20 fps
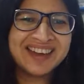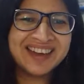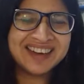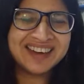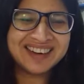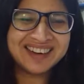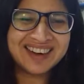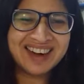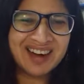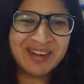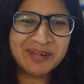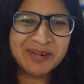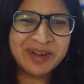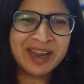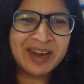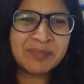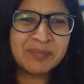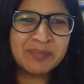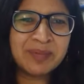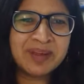how to
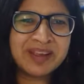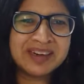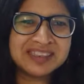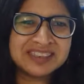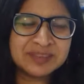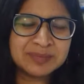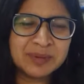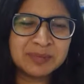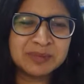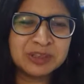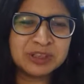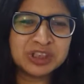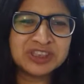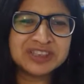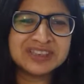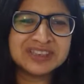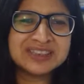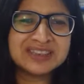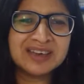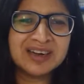get parents'
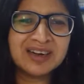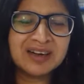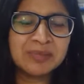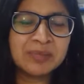permission.